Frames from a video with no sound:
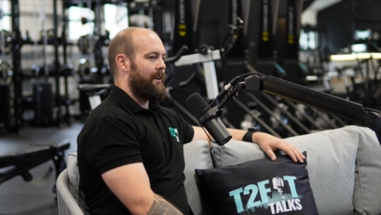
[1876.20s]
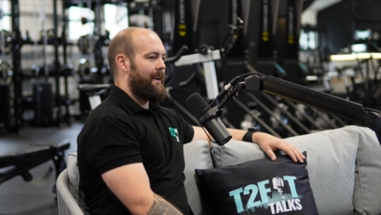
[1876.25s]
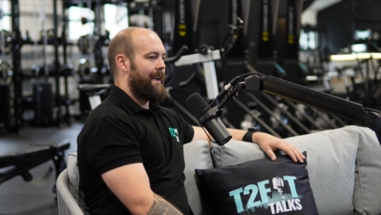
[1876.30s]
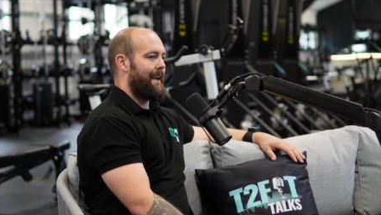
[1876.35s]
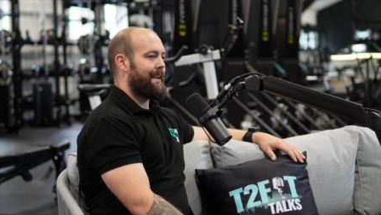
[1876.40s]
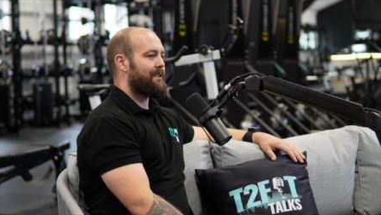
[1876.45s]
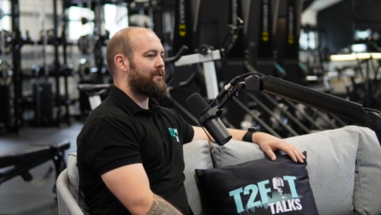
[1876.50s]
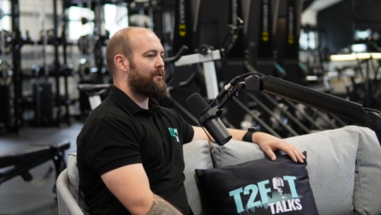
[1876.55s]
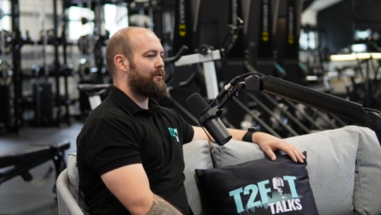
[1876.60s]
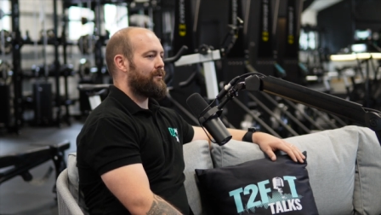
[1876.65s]

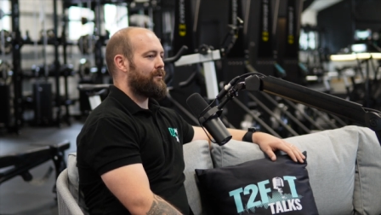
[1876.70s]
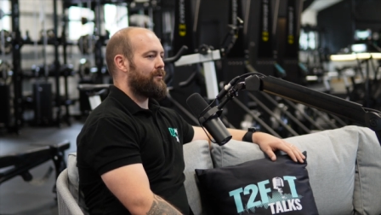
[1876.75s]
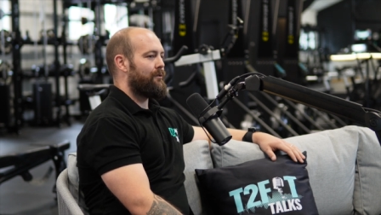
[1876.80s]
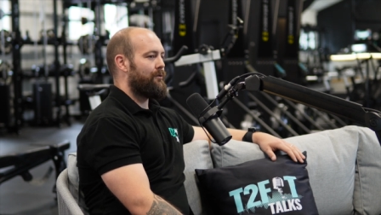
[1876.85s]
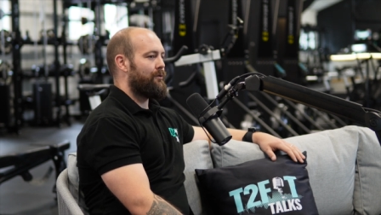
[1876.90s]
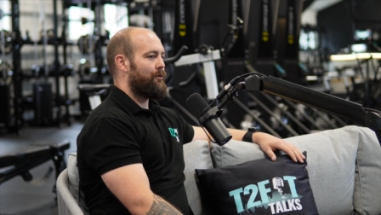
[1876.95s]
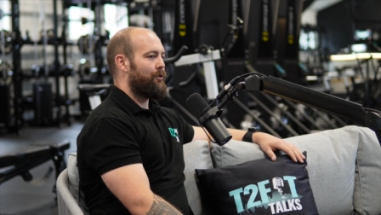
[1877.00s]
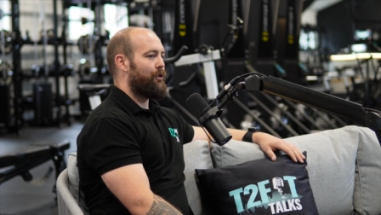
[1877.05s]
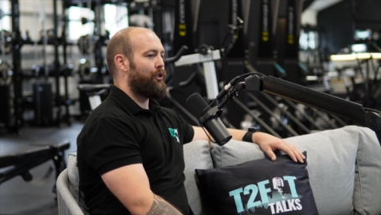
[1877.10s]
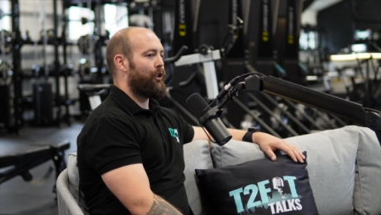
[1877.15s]
It's
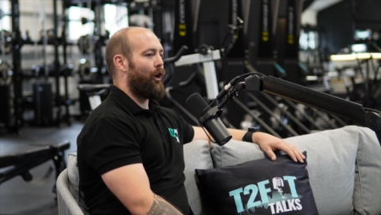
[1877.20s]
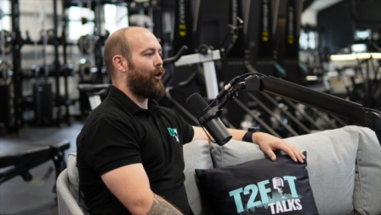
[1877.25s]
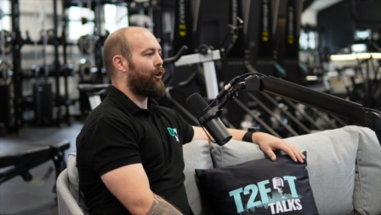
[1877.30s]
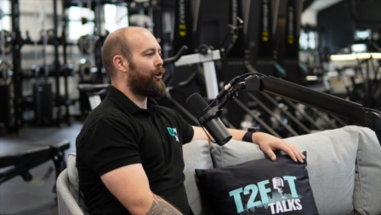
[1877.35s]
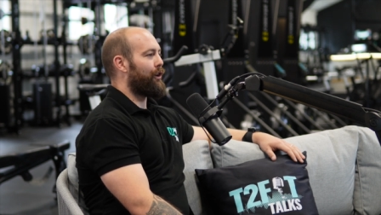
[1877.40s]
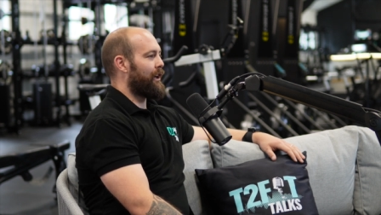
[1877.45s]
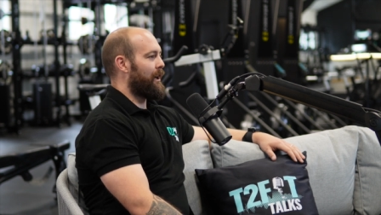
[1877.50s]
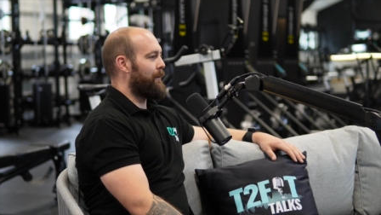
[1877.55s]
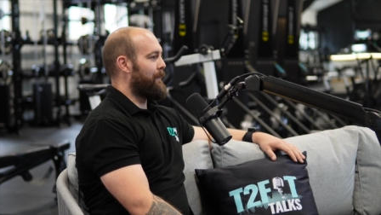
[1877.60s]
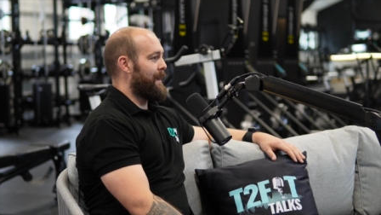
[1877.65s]
not
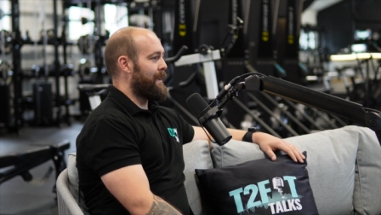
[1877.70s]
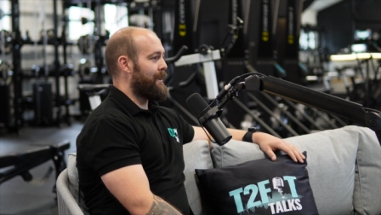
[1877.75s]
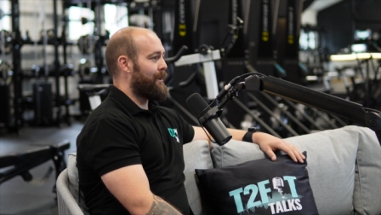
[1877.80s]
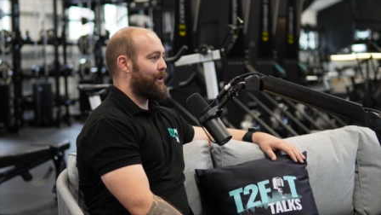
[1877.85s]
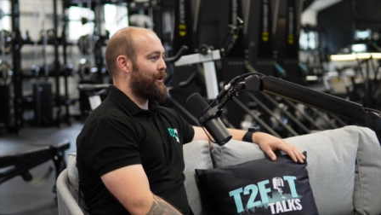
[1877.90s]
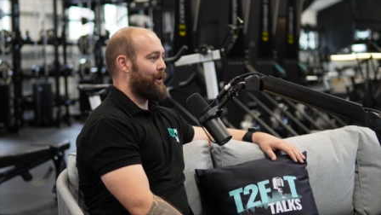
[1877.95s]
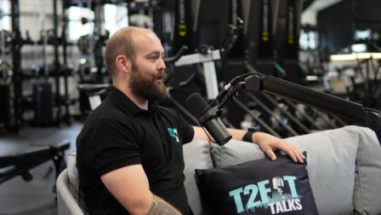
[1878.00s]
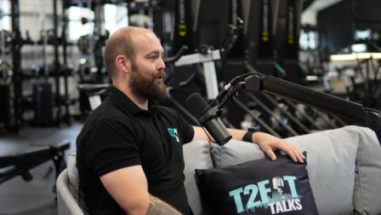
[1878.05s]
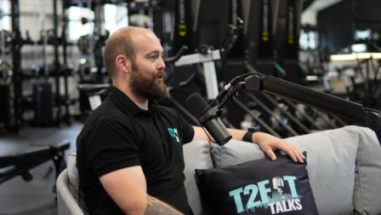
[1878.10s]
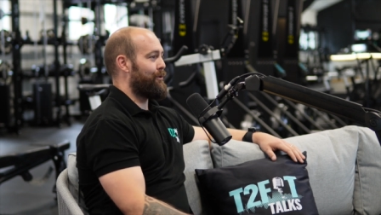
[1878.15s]
going to
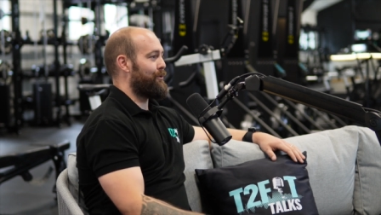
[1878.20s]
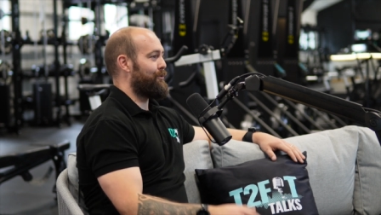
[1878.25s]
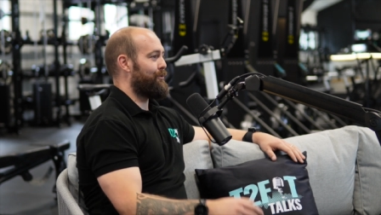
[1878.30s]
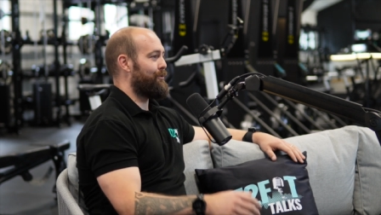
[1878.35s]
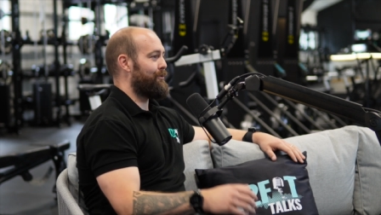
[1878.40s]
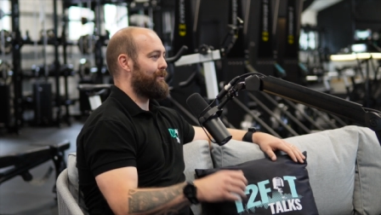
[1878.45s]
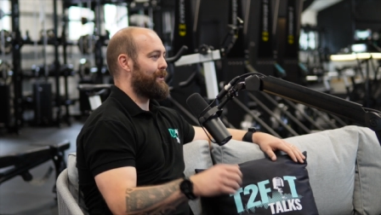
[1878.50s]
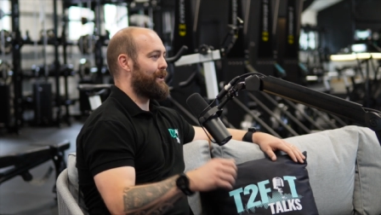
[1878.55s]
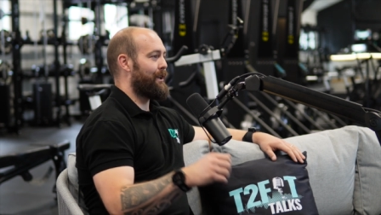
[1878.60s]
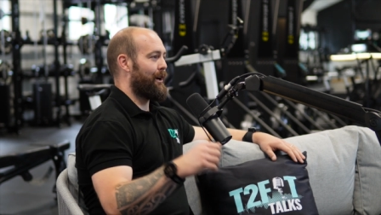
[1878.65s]
make
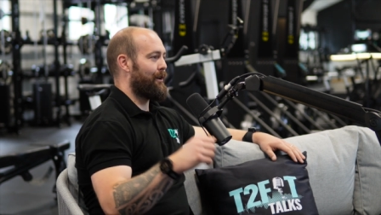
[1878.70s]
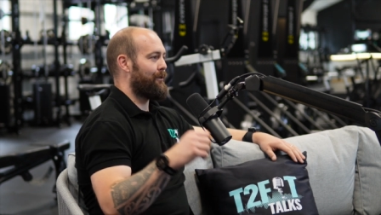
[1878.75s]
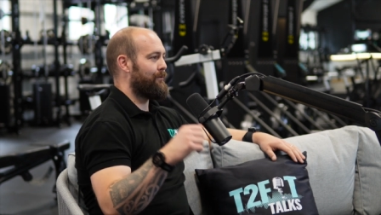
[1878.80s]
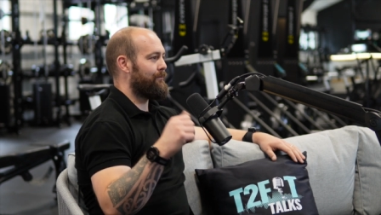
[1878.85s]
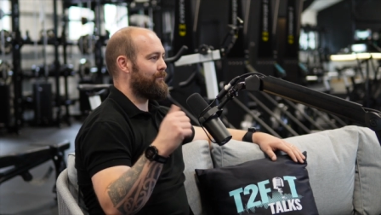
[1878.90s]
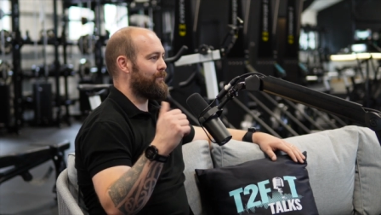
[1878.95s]
you, you know,